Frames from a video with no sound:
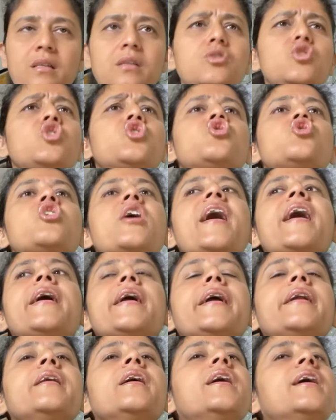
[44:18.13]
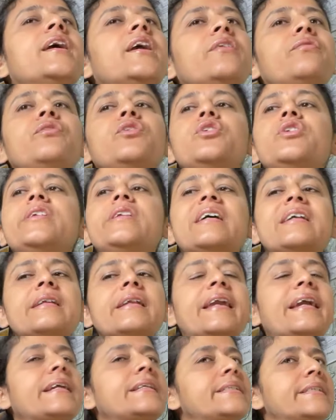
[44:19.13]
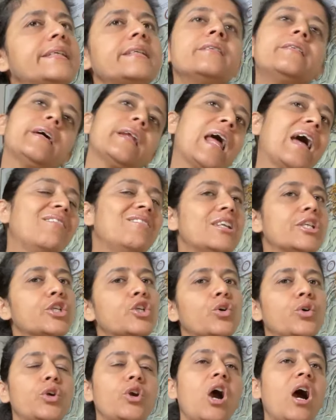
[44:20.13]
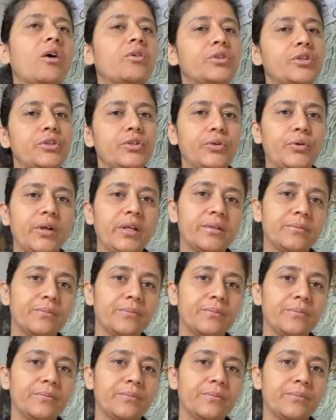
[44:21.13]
Just try it. If you didn't get it, then I will show you how to do it.